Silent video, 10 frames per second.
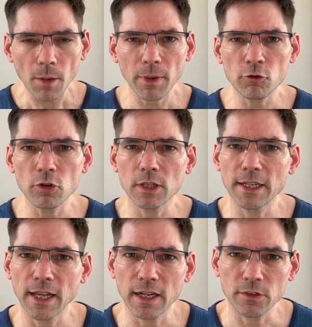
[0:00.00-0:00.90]
But I really
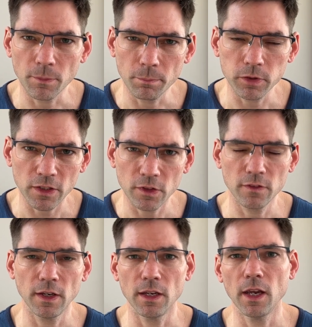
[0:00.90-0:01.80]
like that
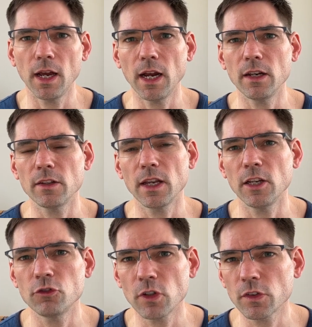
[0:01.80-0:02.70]
simplicity, and
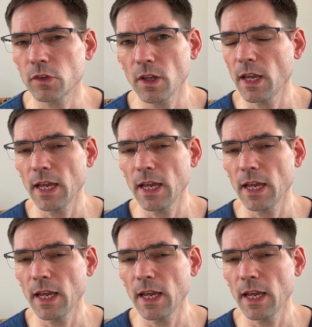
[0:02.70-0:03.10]
it just